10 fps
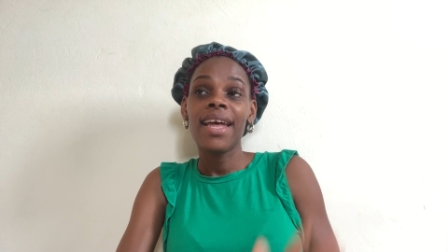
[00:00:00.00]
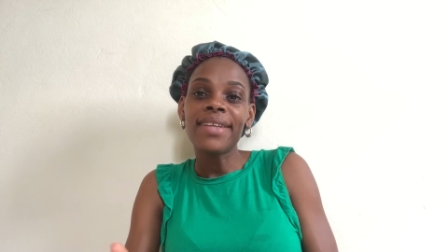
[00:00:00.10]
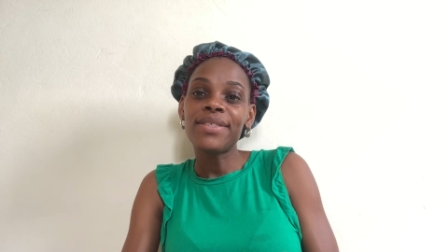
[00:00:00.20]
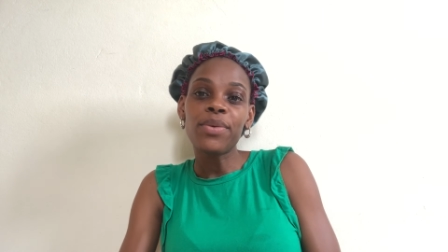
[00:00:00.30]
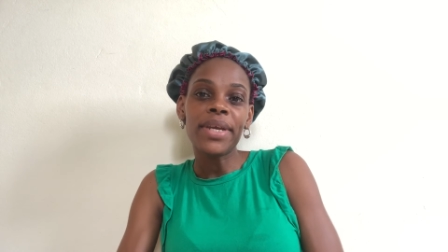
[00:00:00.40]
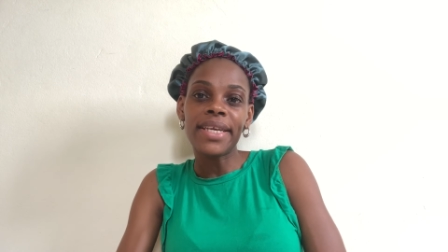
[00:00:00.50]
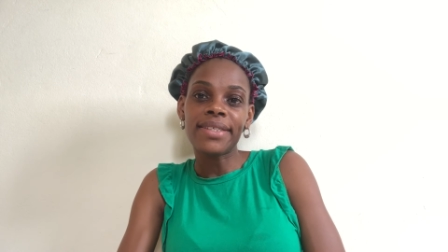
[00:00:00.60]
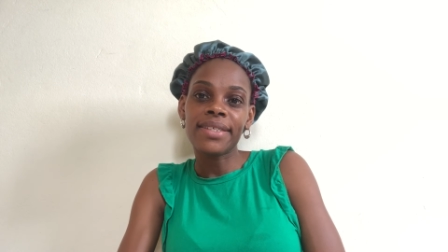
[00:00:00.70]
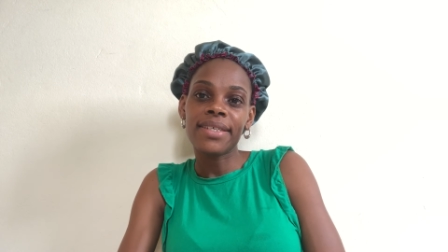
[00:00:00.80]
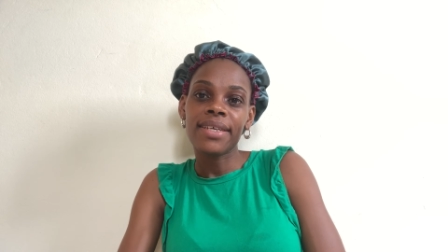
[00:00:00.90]
I took
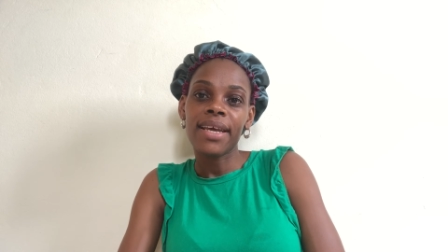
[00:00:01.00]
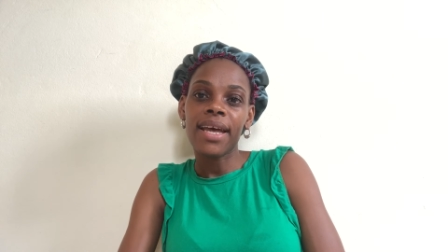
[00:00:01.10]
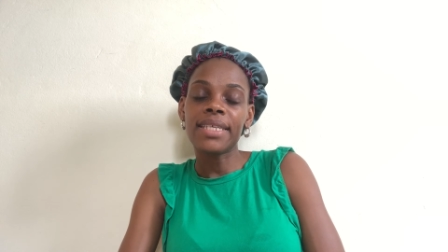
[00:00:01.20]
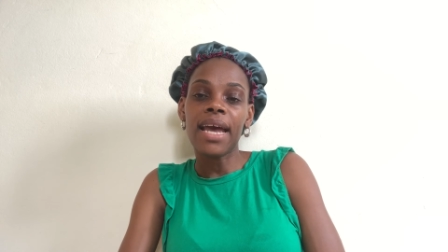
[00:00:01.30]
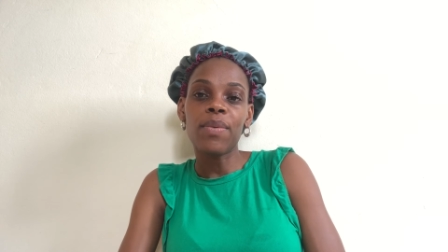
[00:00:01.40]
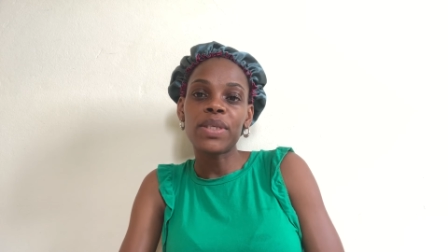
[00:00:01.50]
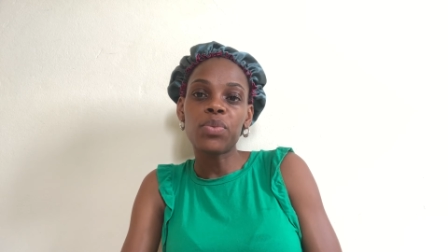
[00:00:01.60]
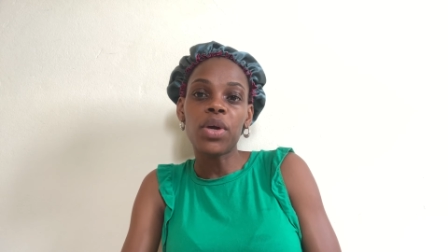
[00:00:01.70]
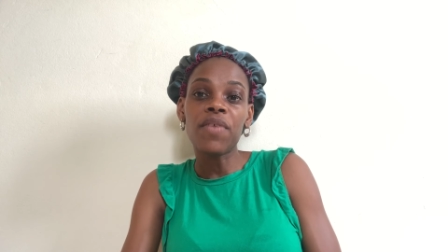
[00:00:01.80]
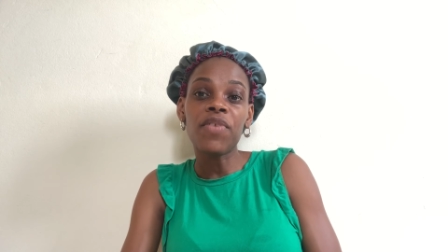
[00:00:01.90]
it. I was
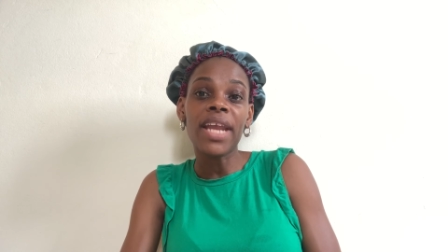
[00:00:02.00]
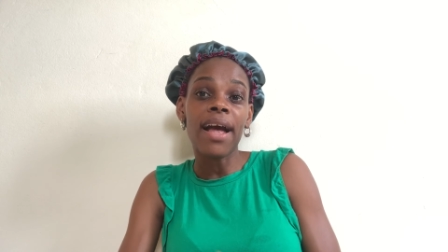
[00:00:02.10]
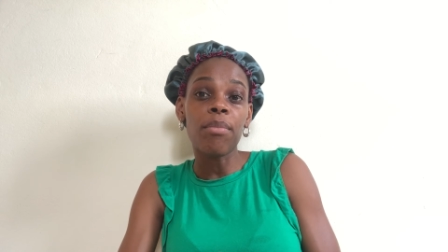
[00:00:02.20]
working for that